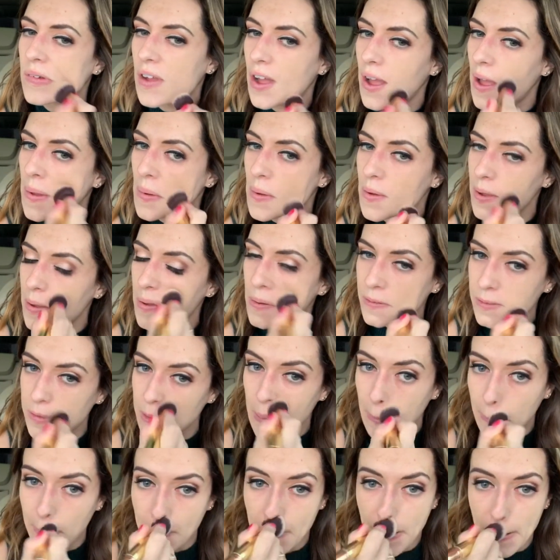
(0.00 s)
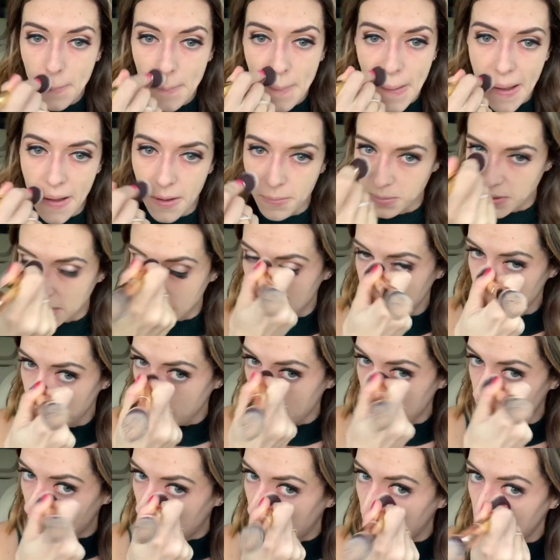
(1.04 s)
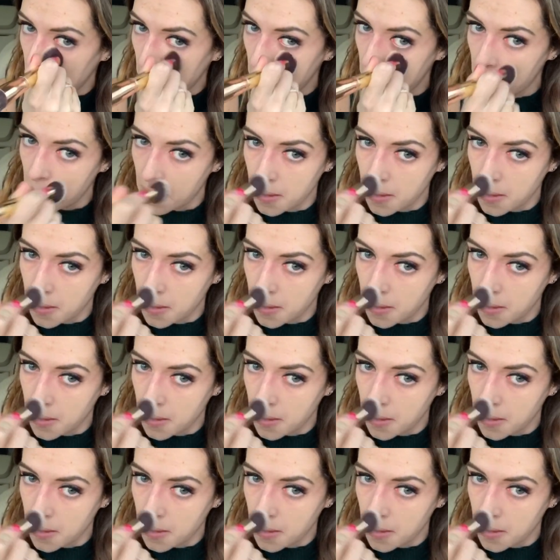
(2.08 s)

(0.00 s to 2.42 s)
it took me a while, I'm getting better,